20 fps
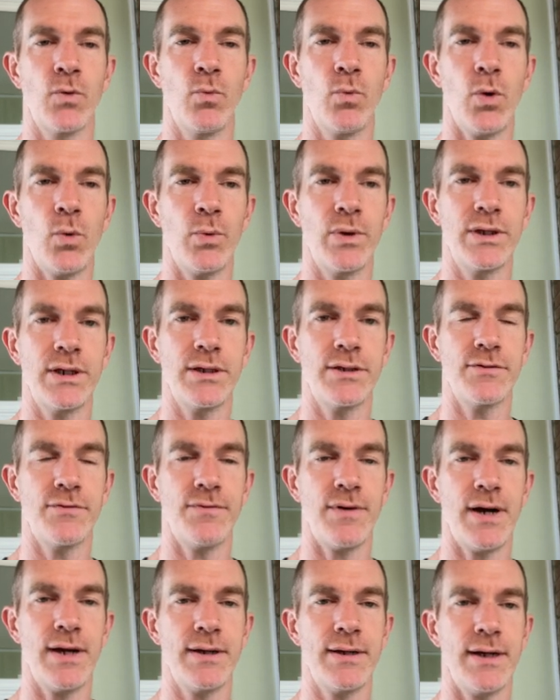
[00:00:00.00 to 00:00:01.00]
what we need to
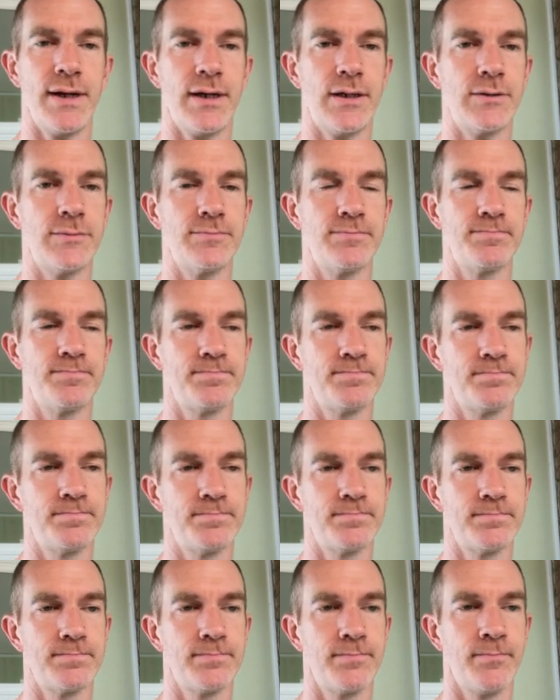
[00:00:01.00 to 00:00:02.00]
find out.
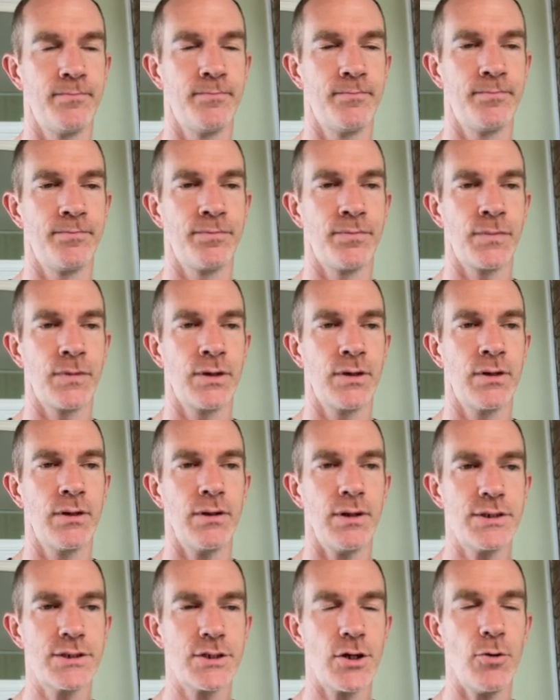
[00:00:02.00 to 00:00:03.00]

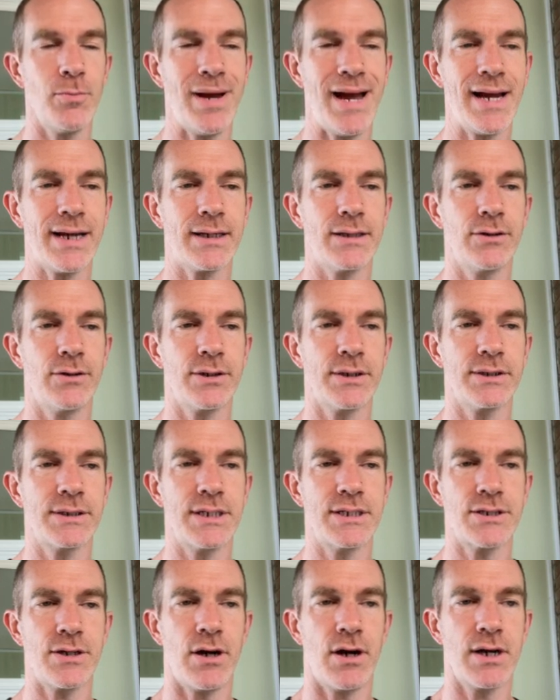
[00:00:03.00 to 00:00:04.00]
Let's go back and look at
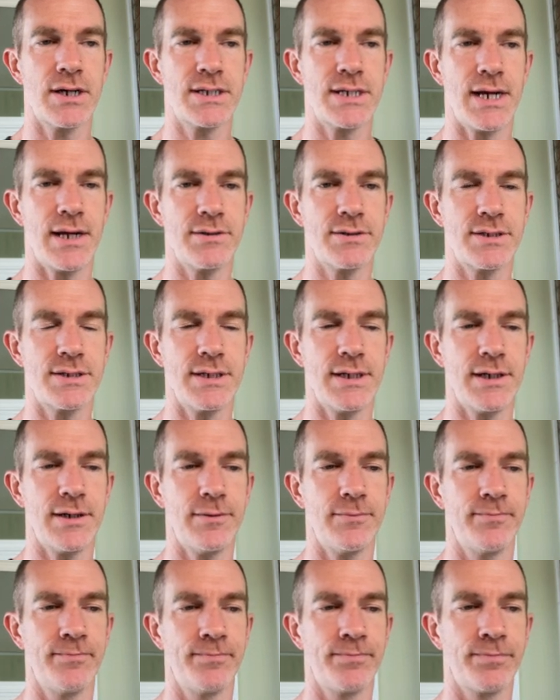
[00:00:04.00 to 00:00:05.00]
these aux-outs
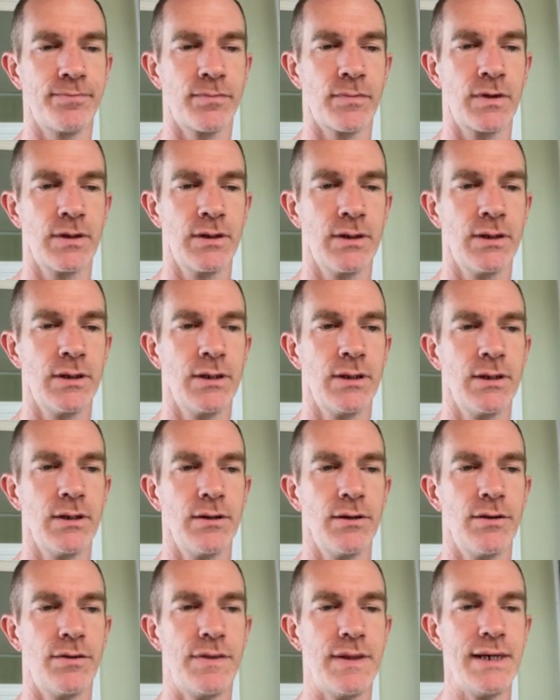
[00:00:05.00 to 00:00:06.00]
now.
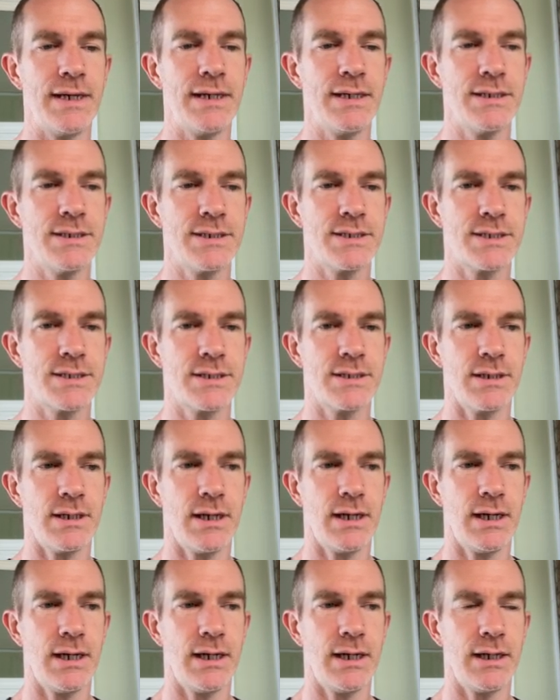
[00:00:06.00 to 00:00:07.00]
These,
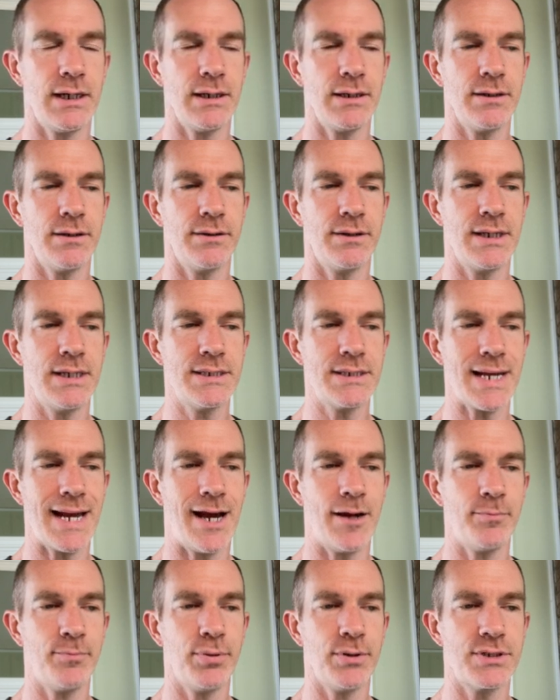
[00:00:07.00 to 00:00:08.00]
uh, these
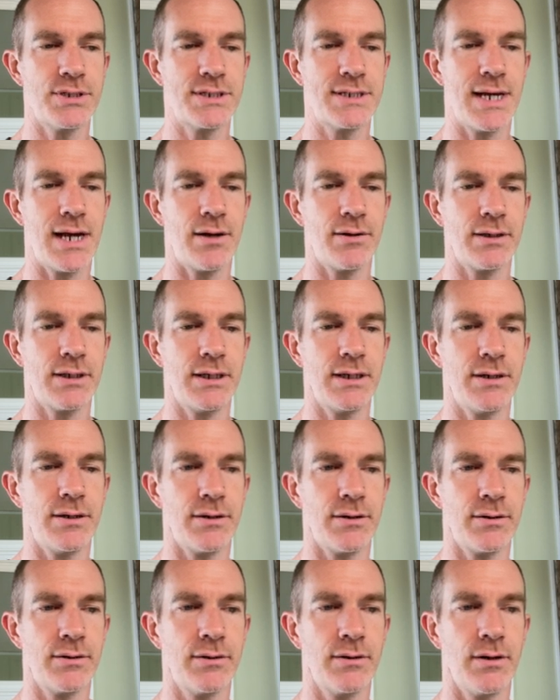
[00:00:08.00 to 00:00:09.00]
outputs down
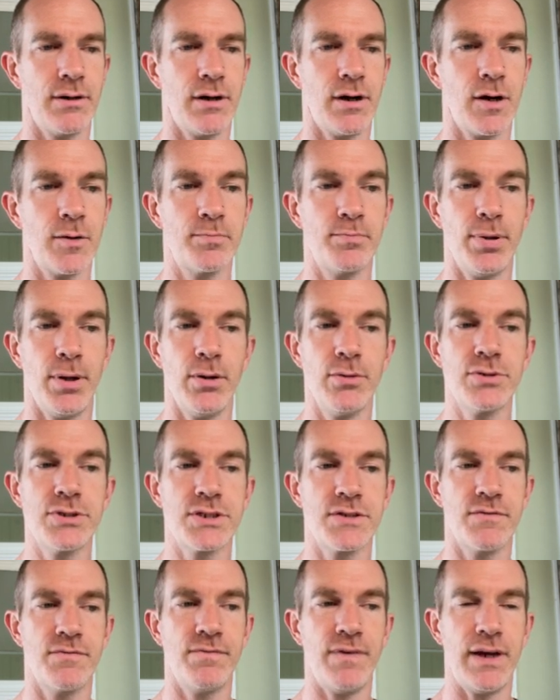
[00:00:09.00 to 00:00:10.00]
here are
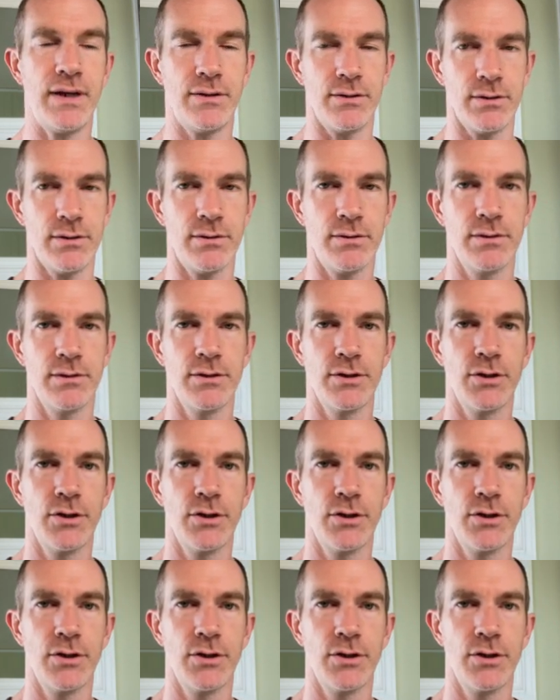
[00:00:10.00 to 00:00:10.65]
post-fader